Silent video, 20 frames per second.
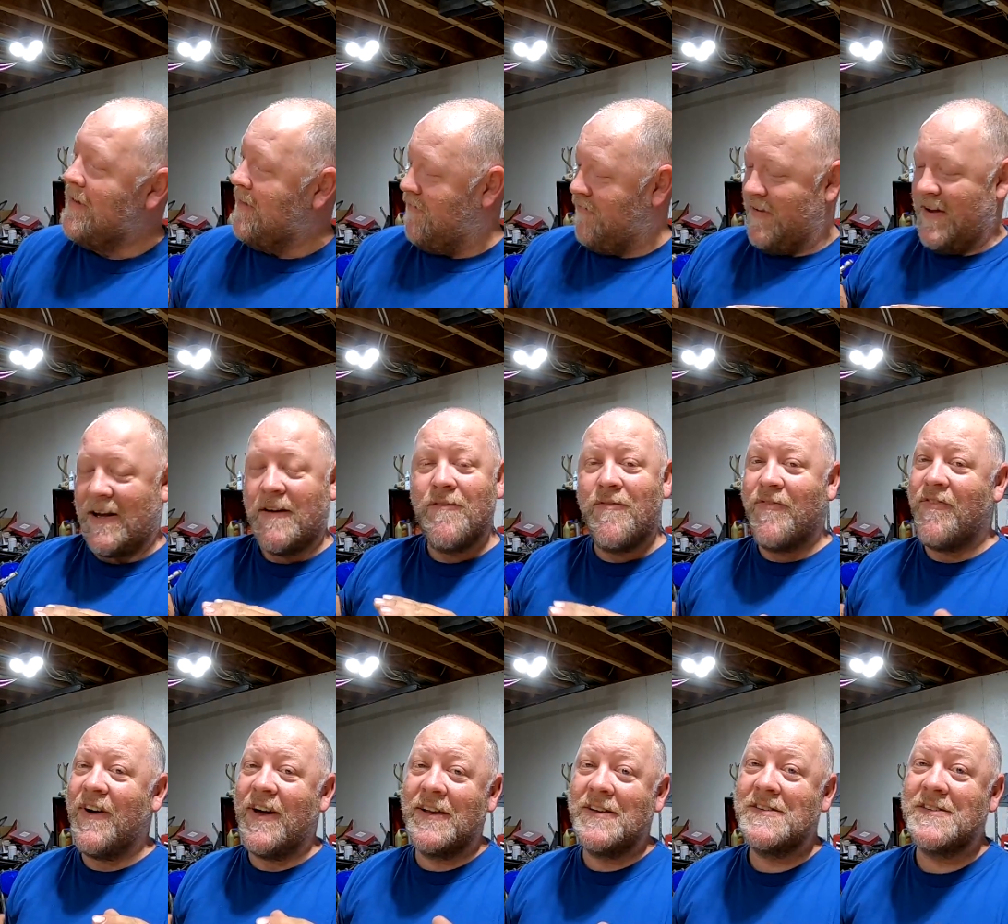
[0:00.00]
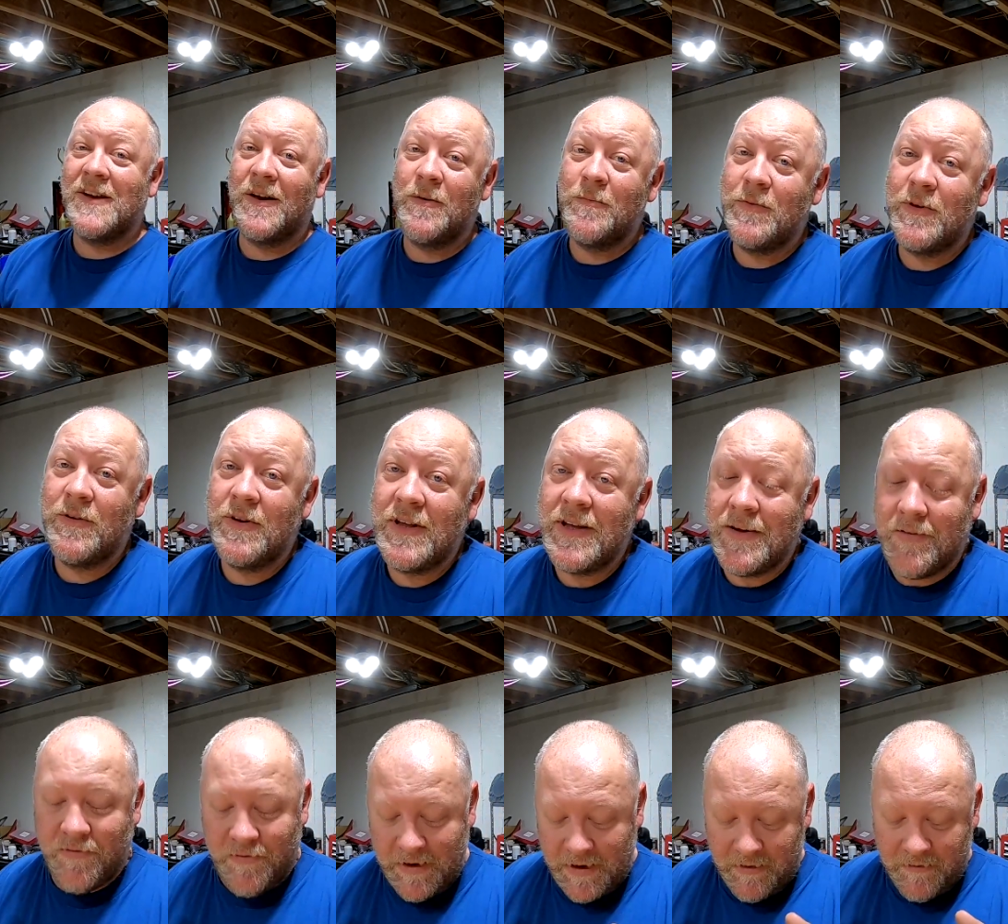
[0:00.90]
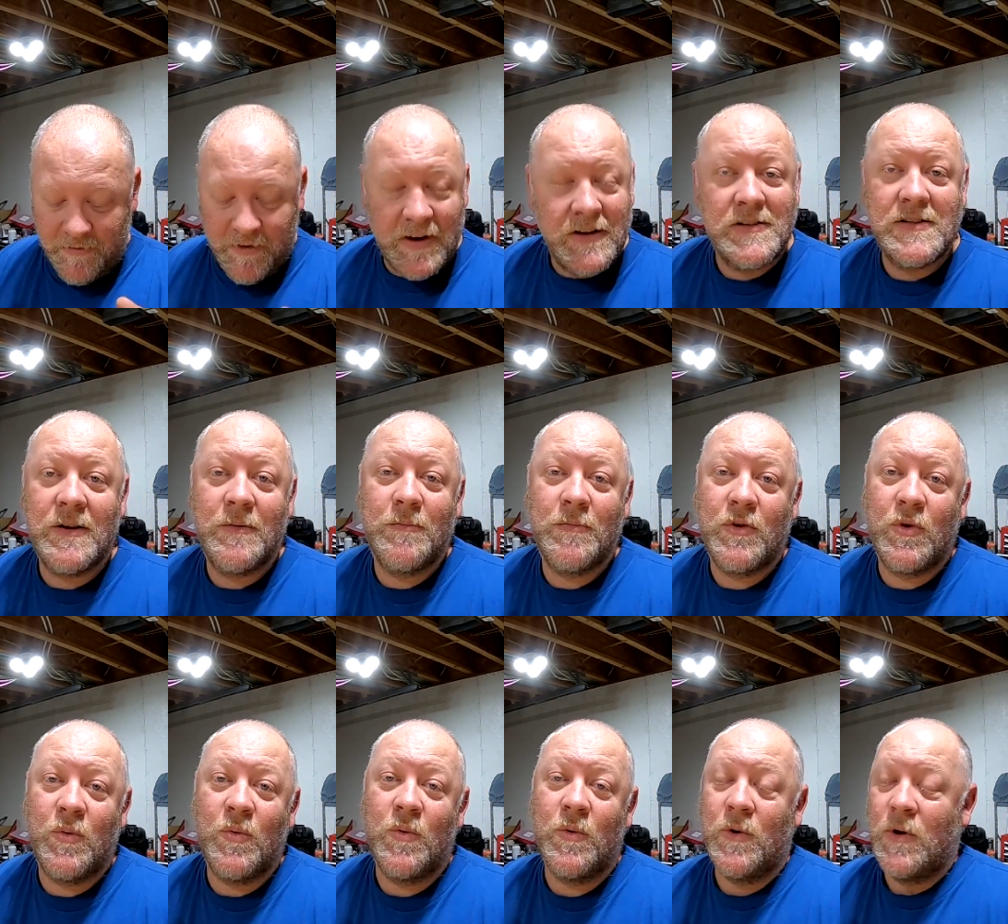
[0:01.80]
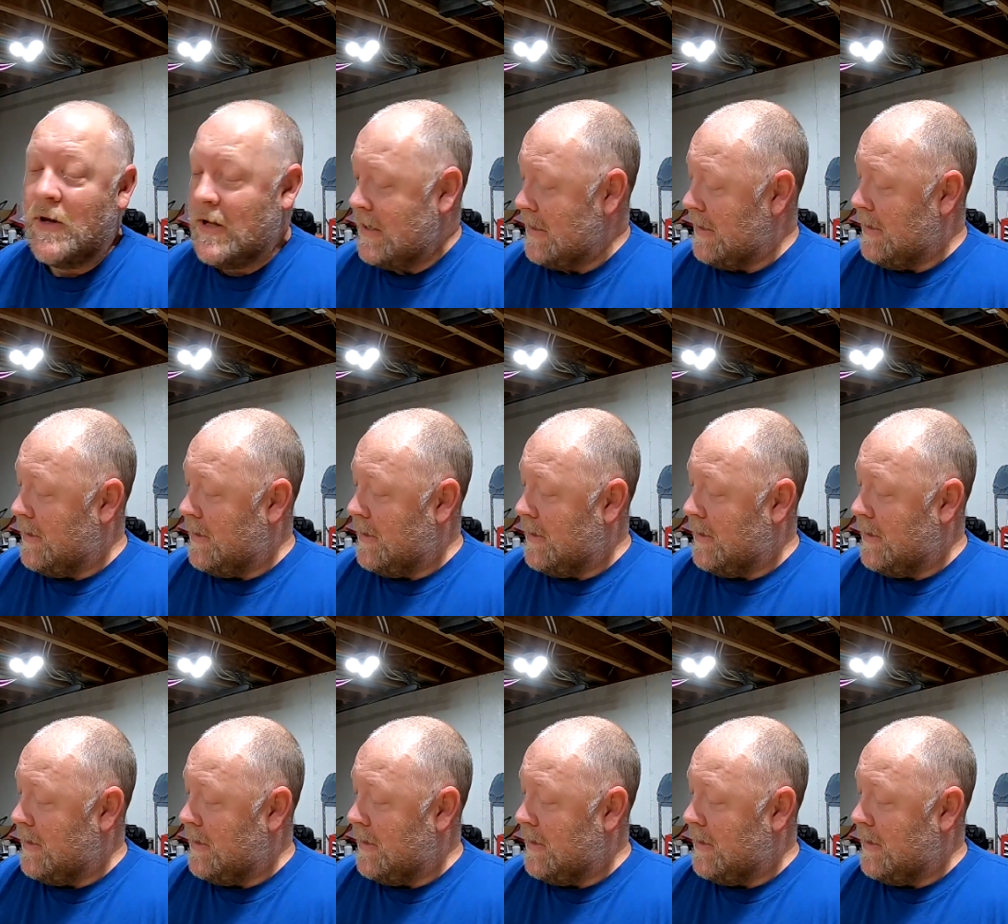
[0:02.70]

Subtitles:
If I can find something unique, if I can find something cool,